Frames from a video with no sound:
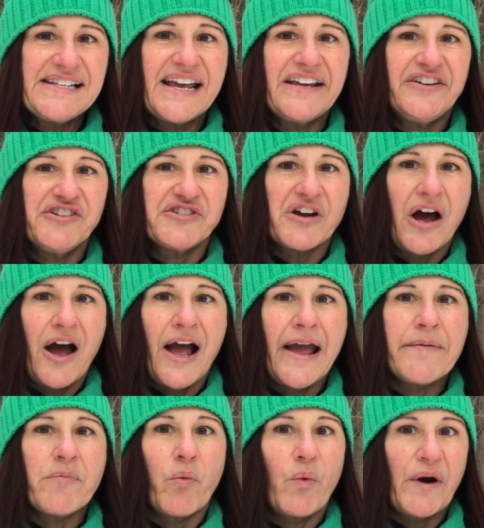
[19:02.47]
take your
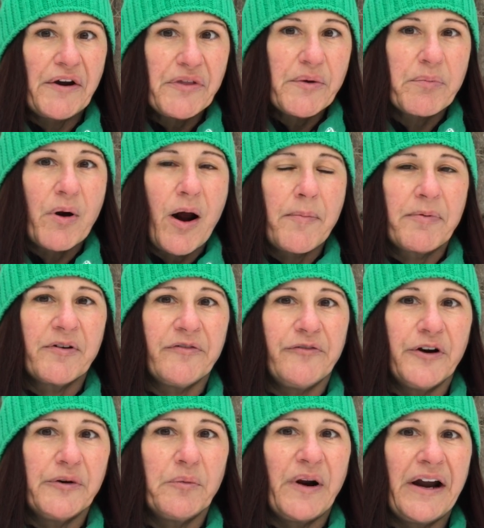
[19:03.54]
time, wear the proper
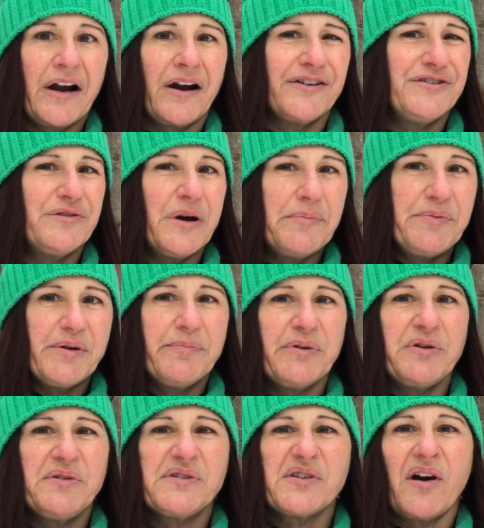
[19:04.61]
footwear, do up your
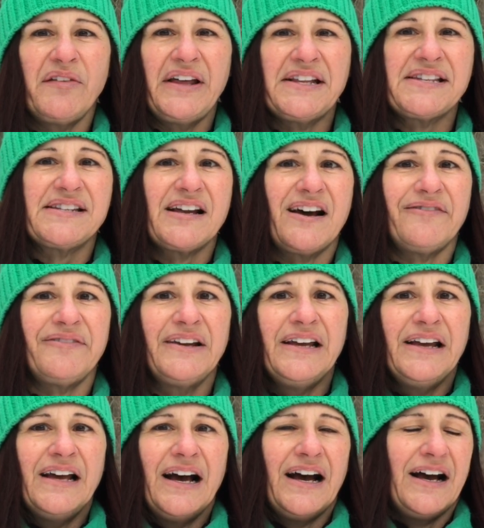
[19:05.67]
boots, all that stuff.
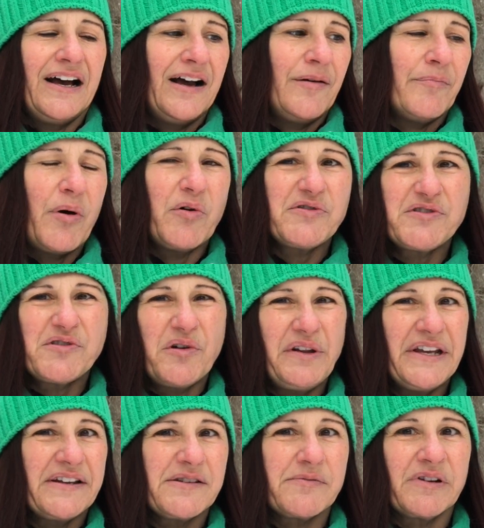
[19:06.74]
Um, post
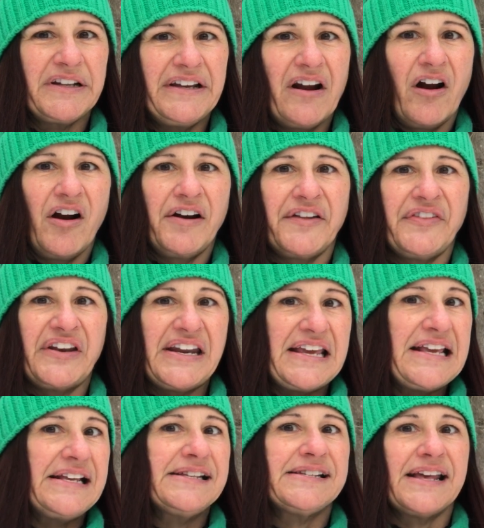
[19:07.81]
holing is really hard on the
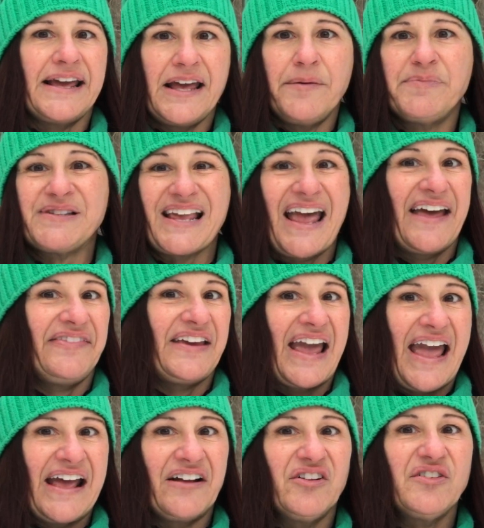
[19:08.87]
knees, the hips, and the
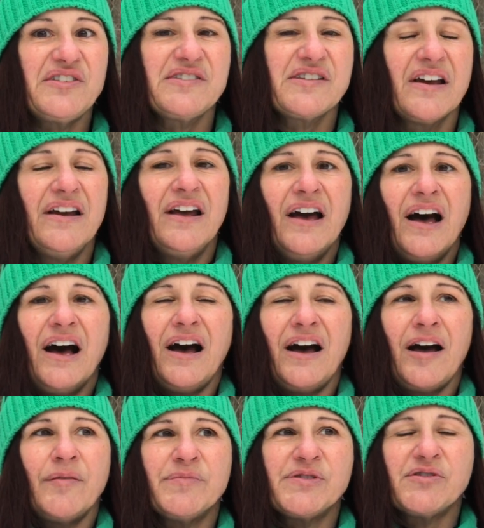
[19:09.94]
ankles.
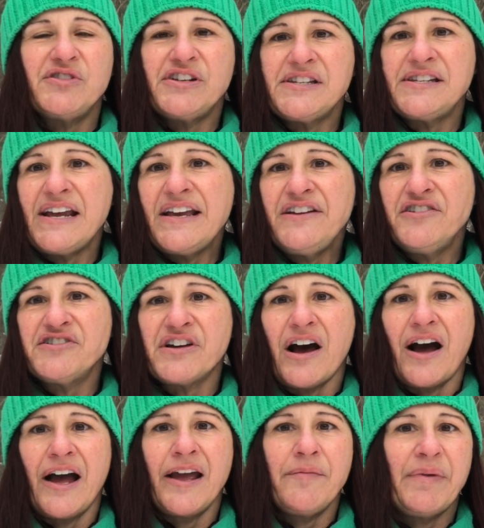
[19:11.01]
Um, so just take your
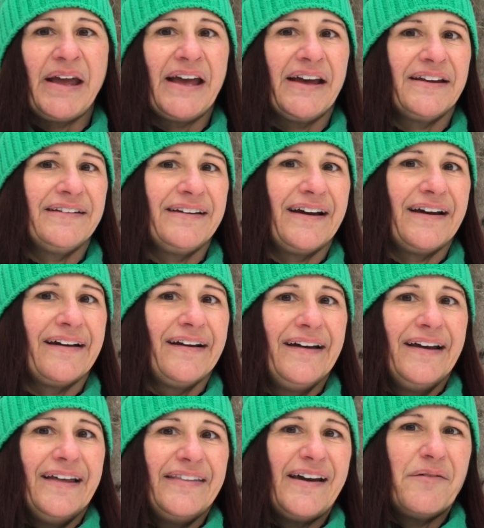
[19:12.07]
time, and uh,
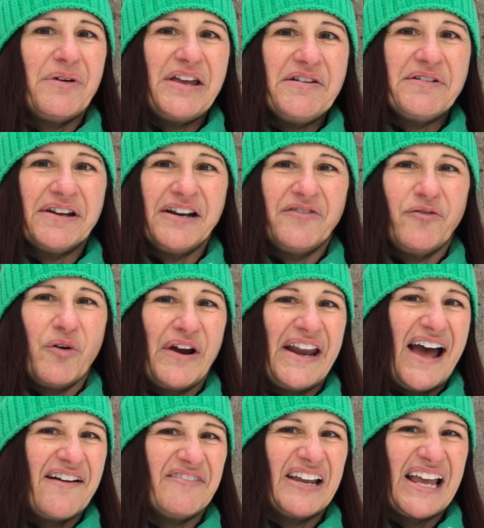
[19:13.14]
that way you can avoid
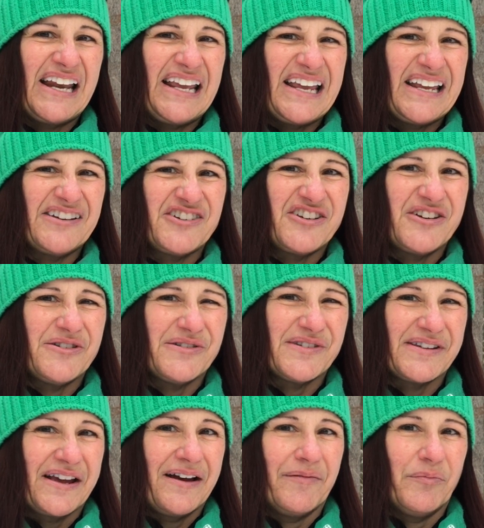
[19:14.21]
having any issues.
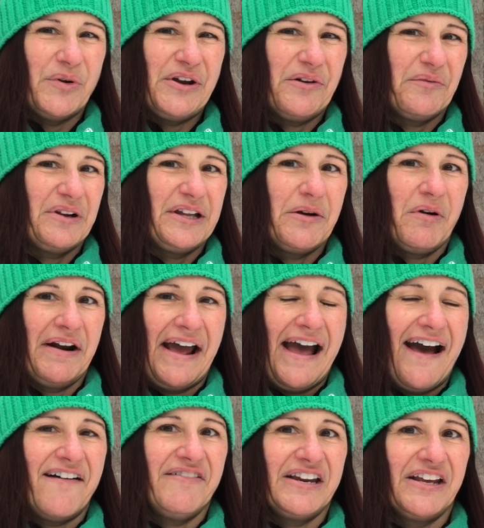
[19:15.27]
Um, we don't really want to
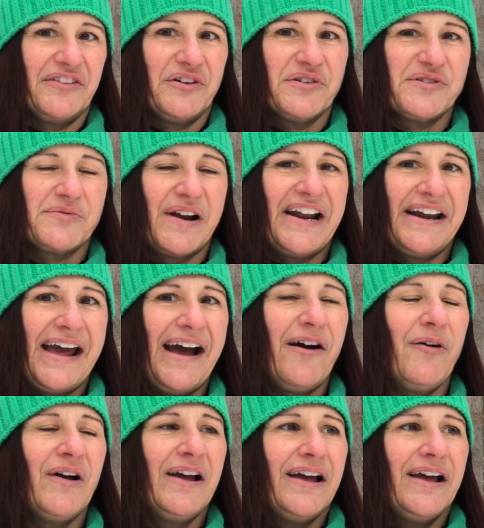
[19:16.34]
have any of those right now.